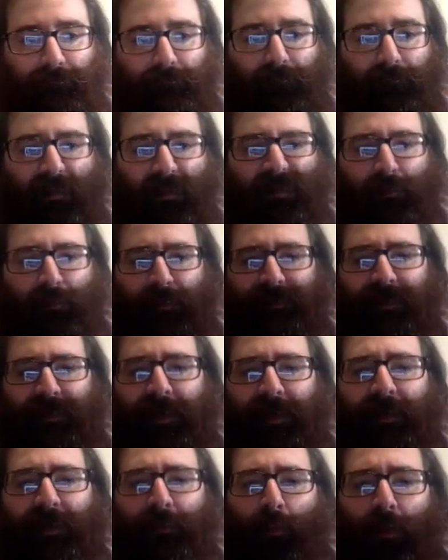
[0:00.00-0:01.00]
And so we'd
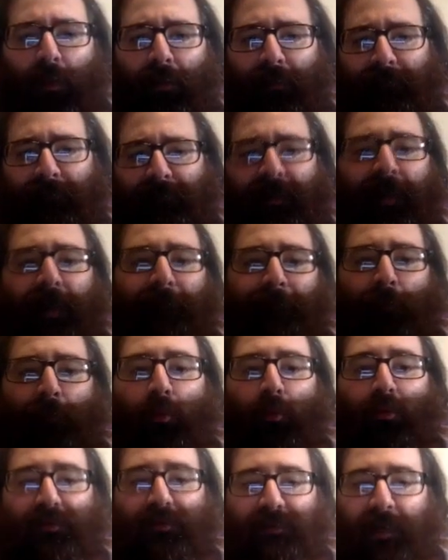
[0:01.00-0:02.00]
say, well, if that
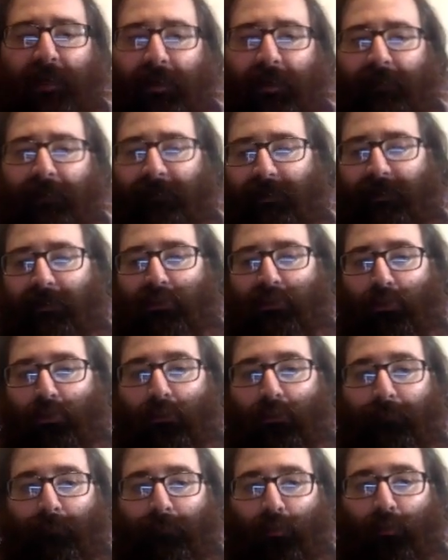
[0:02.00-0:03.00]
force then, if the
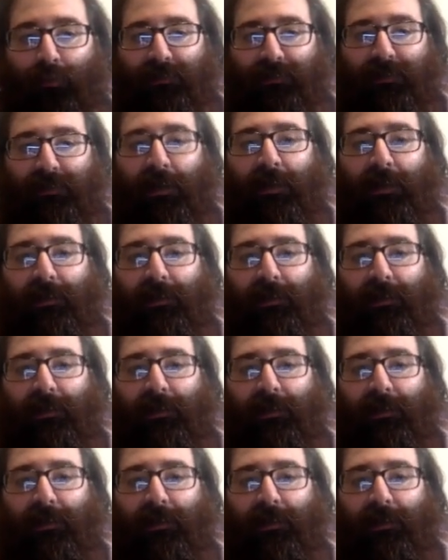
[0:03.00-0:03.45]
external force